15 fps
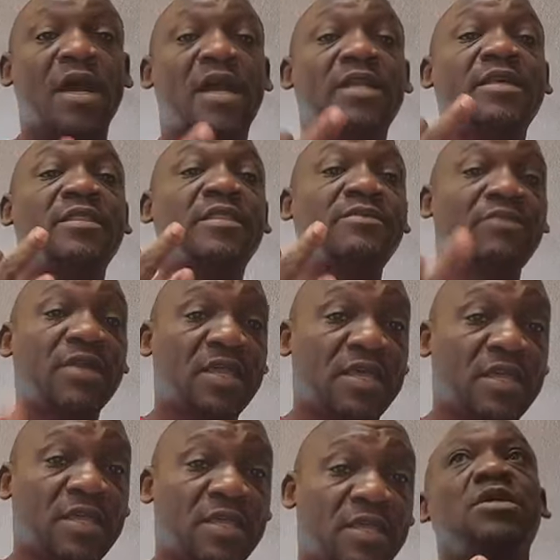and
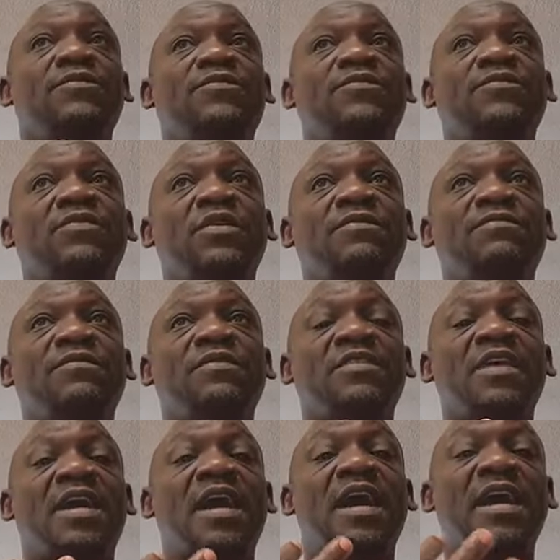three, if
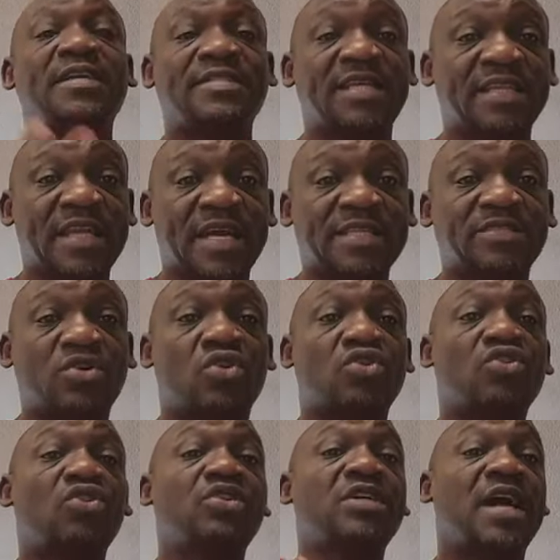they are hazardous
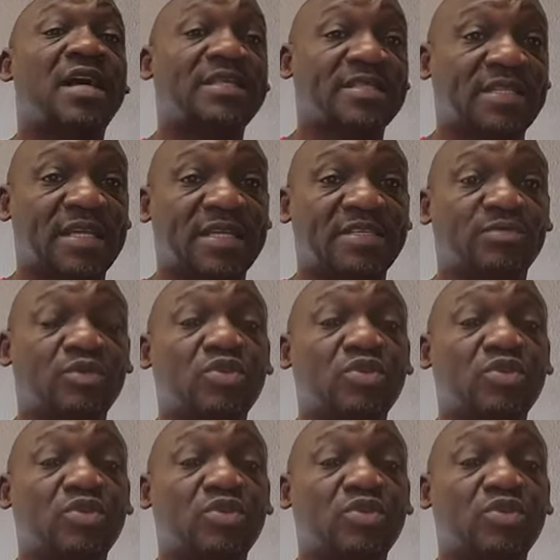or not hazardous,